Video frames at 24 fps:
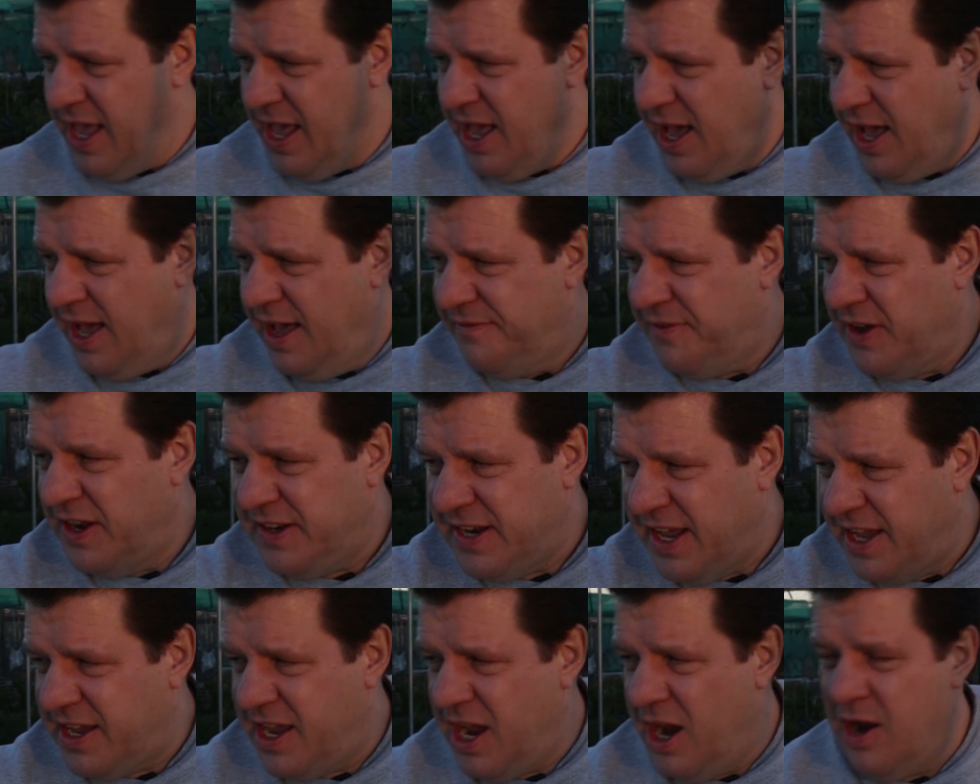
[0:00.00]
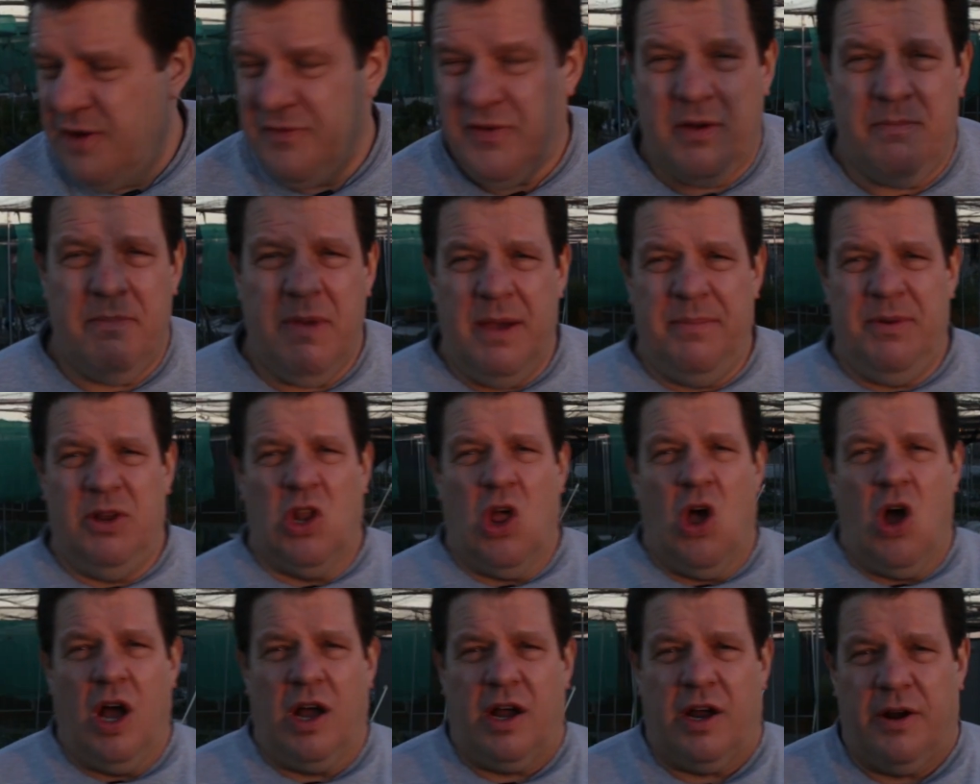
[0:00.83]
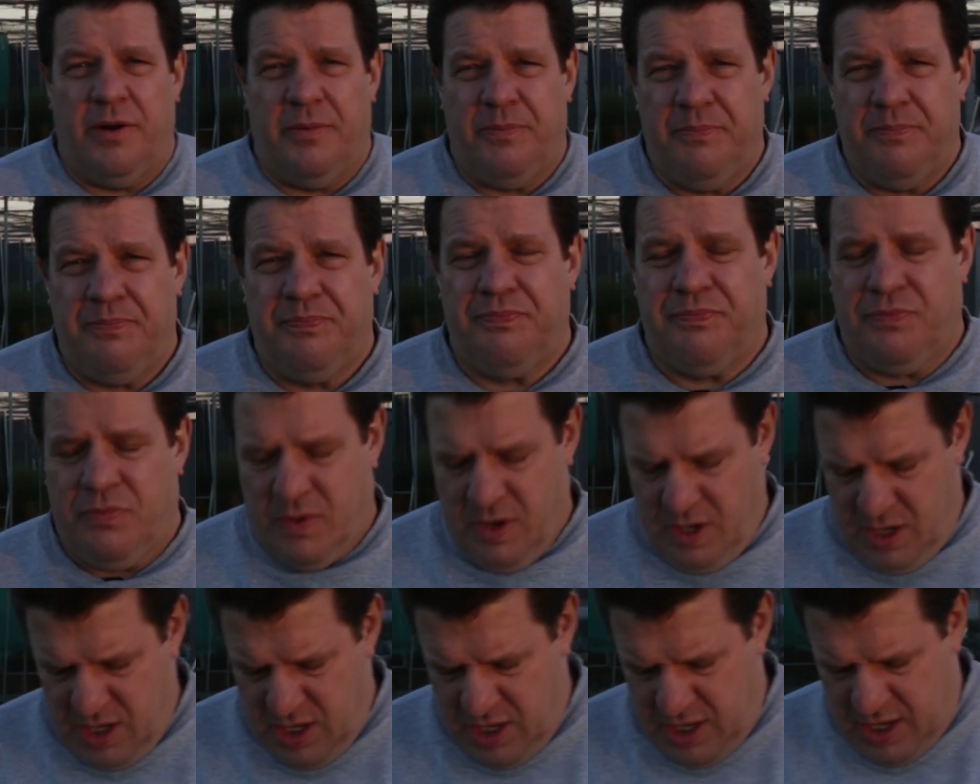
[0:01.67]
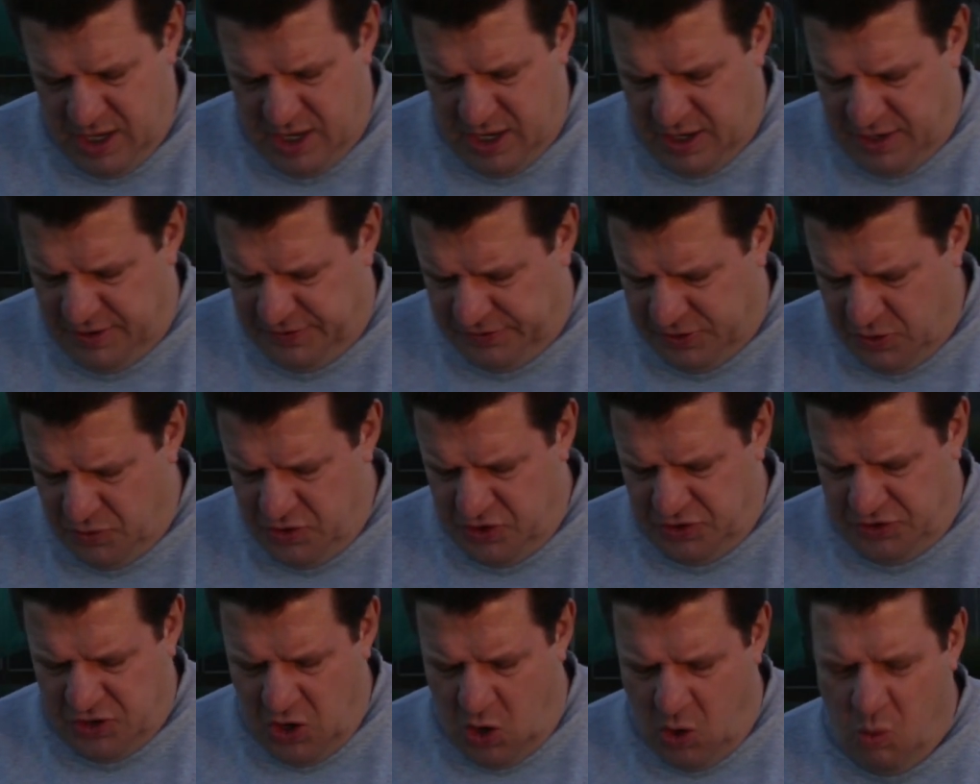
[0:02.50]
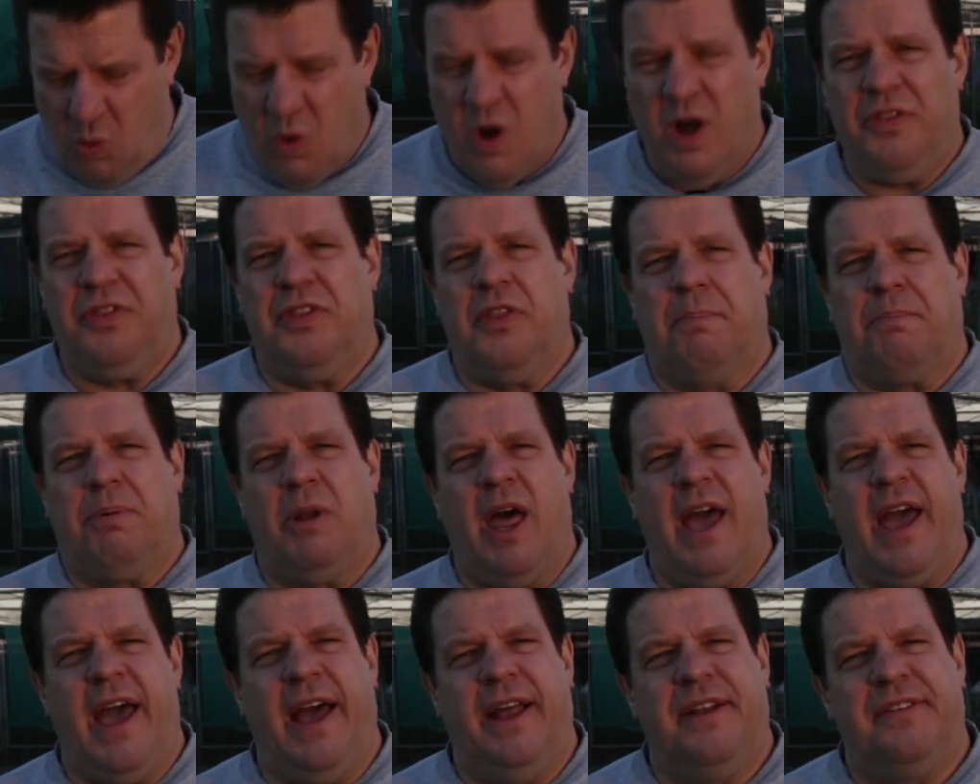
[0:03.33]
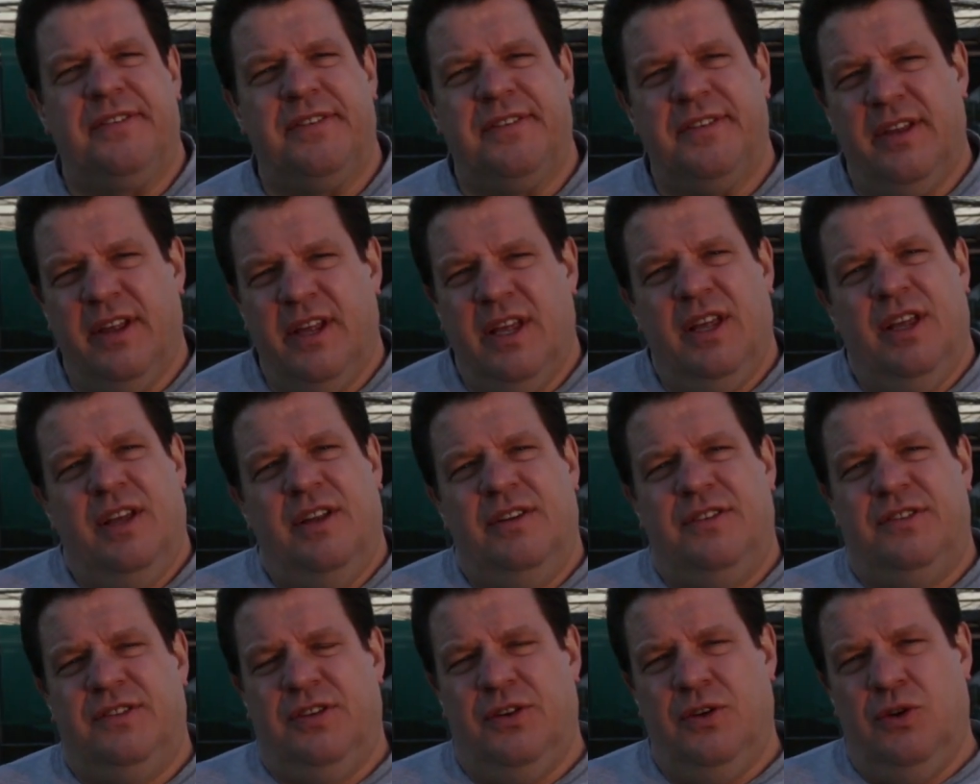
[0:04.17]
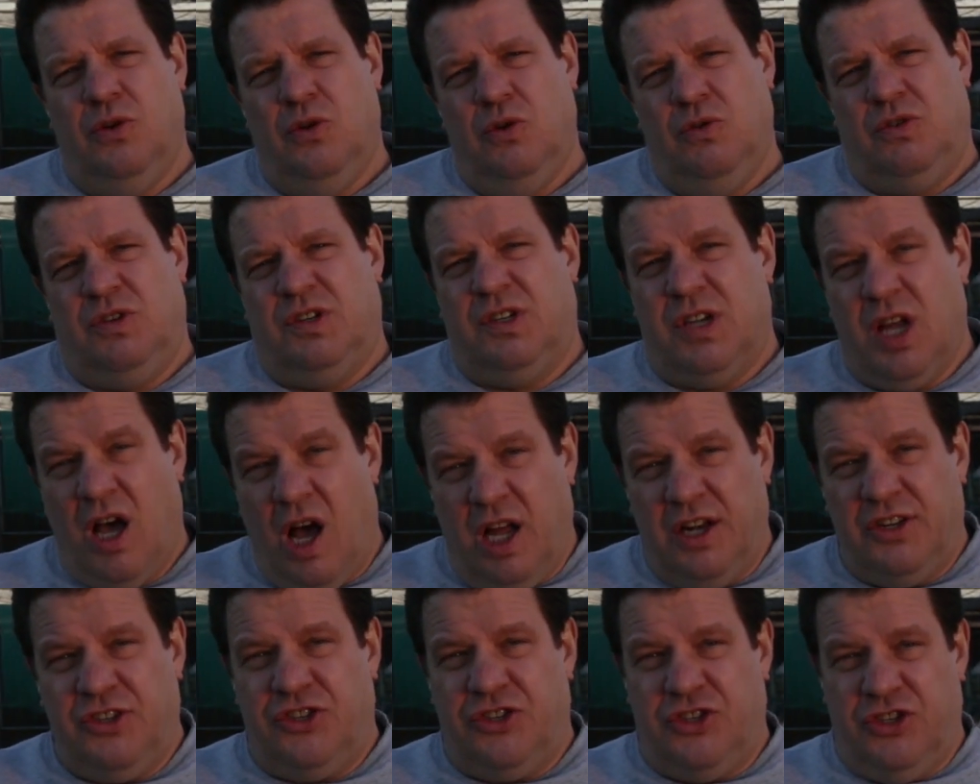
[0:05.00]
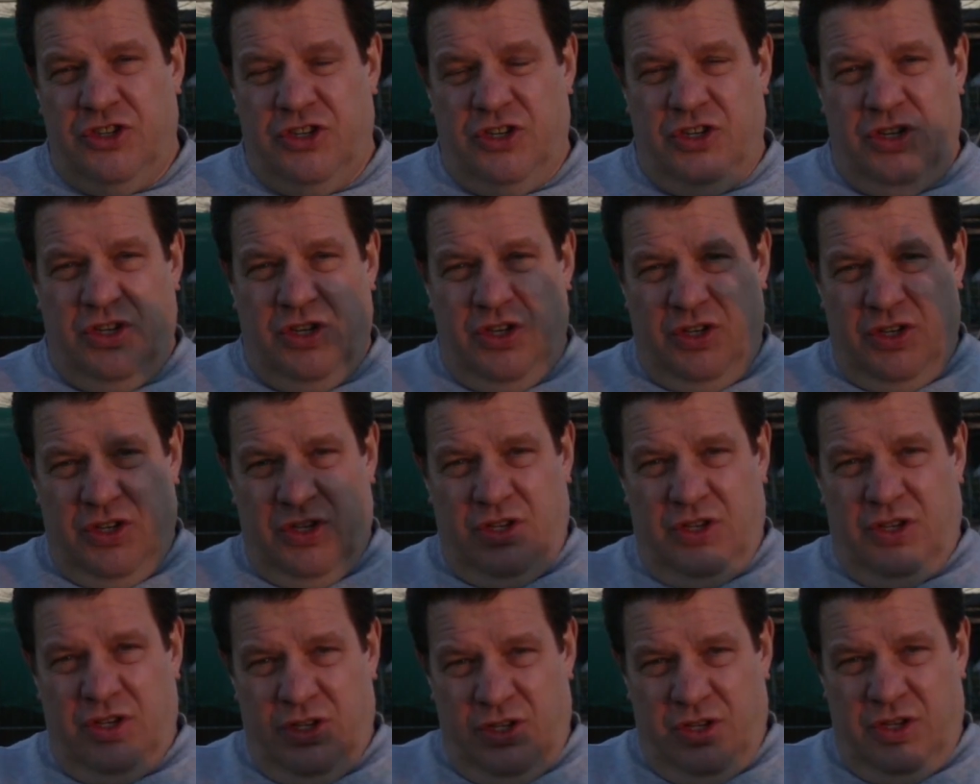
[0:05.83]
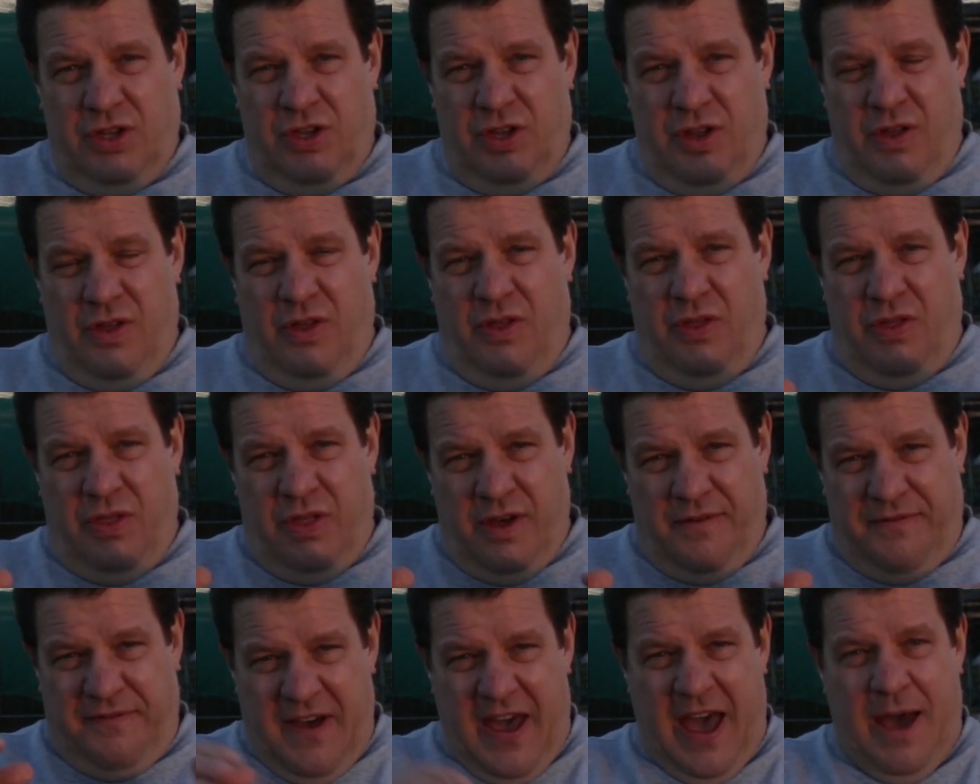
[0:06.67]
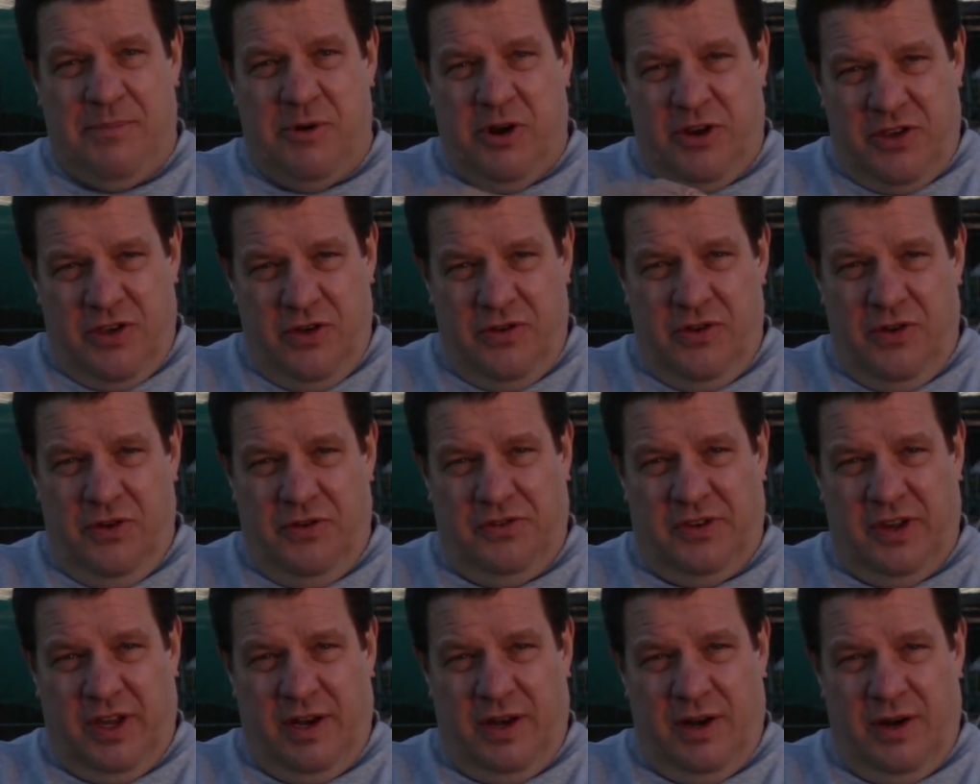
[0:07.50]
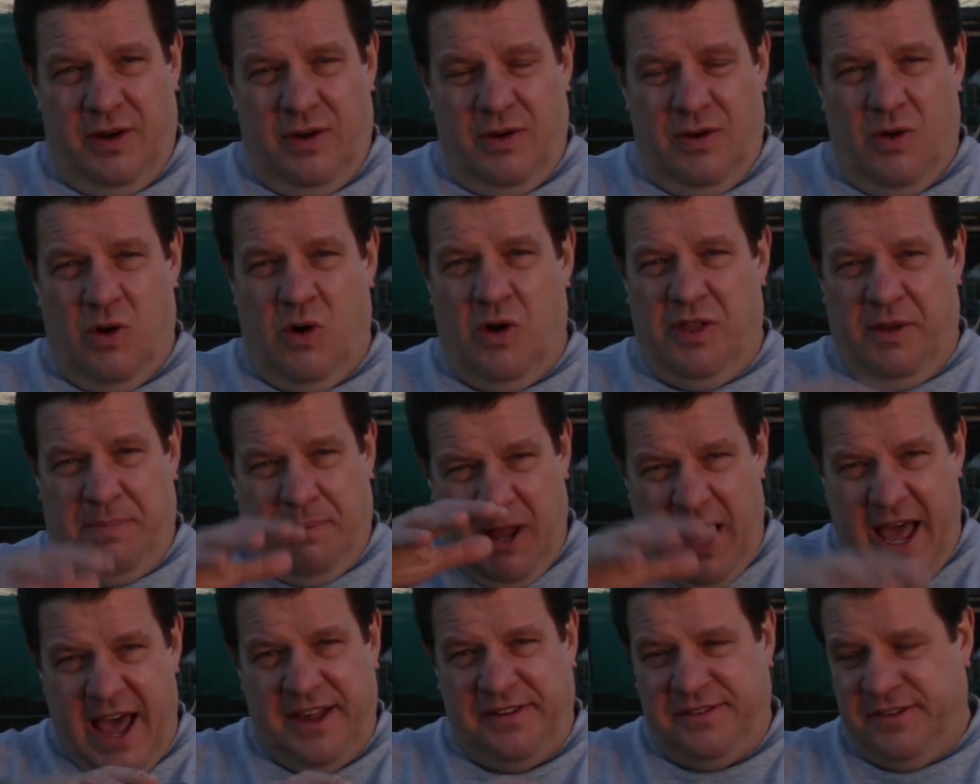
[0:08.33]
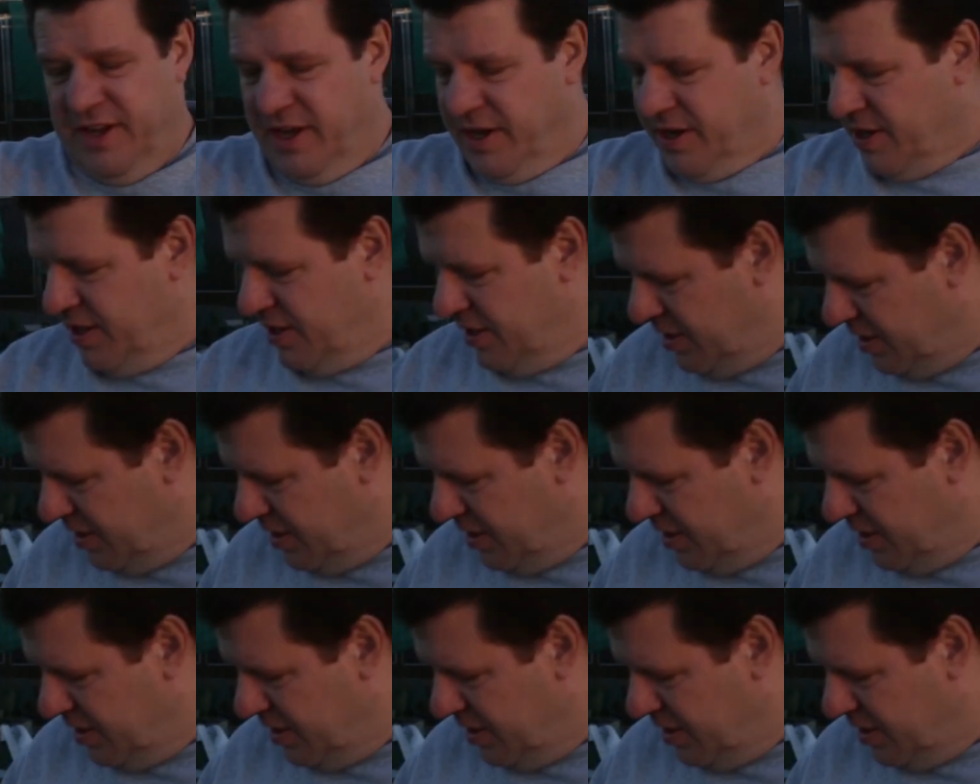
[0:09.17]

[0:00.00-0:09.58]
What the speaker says: If I take care of it, maybe longer. So you don't want the plants to touch the fabric you're using or the plastic.